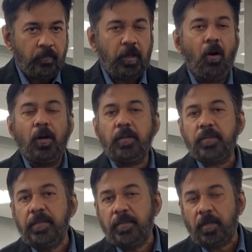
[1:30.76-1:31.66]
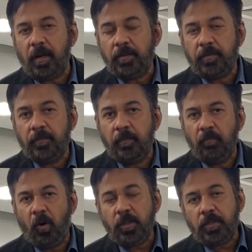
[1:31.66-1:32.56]
We call it as insights.
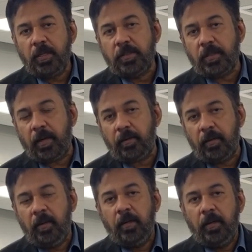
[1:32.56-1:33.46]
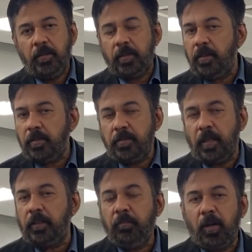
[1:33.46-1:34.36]
What is insight? Insight is
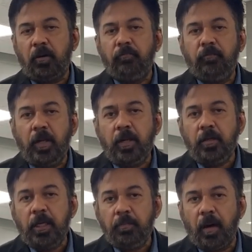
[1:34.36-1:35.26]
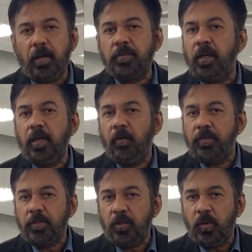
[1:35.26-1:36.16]
nothing but a very deep understanding of
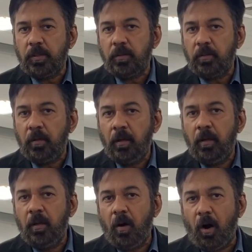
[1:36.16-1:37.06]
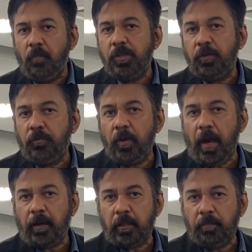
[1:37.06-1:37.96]
a situation on which if you
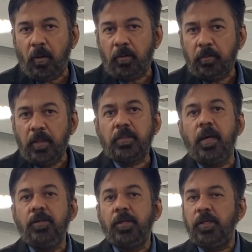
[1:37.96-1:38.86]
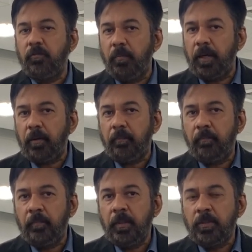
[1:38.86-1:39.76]
act upon things can change for better.
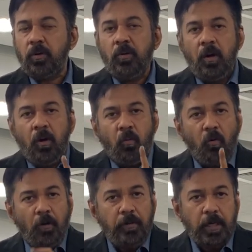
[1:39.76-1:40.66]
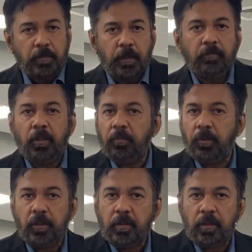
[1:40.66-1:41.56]
So what we expect from the
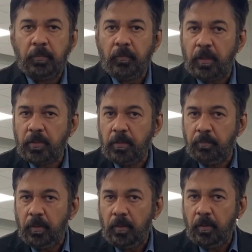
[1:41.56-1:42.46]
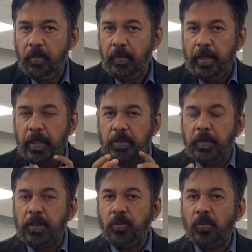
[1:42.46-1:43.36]
project is something very simple. We
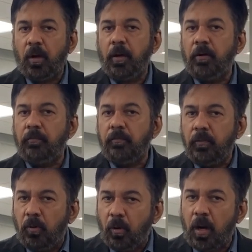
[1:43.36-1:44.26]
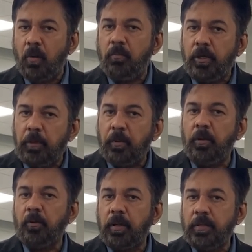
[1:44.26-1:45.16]
expect you to kind of go down deeper
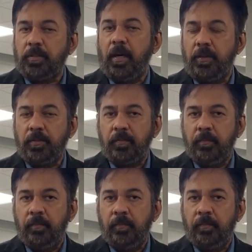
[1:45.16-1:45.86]
into insights,